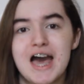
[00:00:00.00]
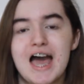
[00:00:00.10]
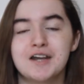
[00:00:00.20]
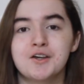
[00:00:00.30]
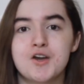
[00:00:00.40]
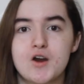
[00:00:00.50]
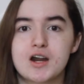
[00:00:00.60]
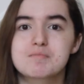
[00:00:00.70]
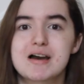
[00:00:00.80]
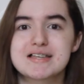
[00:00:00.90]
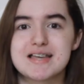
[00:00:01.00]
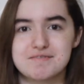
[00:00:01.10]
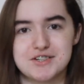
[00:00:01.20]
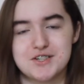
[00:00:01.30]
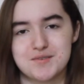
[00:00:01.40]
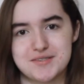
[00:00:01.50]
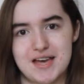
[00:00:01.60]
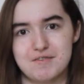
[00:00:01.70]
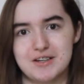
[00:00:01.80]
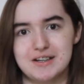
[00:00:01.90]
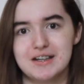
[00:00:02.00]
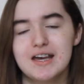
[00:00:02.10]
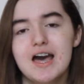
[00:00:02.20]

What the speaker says: and New York by 727.